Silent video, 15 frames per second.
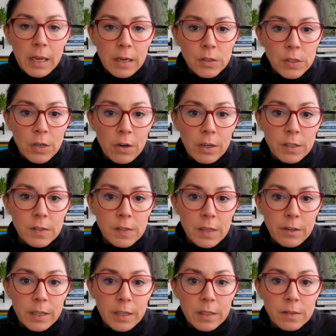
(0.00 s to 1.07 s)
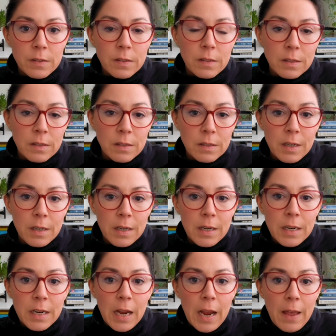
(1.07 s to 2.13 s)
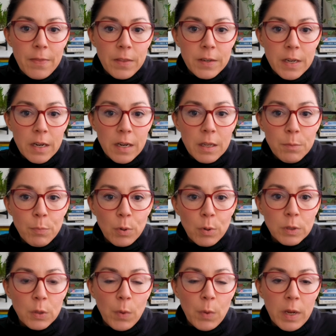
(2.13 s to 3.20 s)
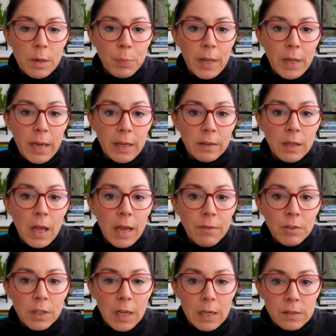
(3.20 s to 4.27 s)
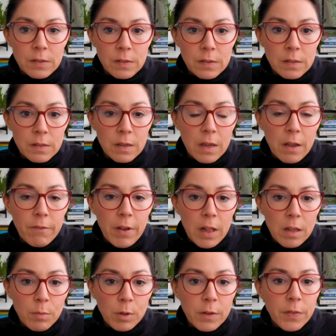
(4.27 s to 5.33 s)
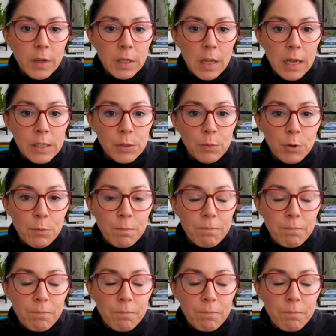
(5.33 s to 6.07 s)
Started series and the daily Boldin Way to Plan live classes available in the classroom.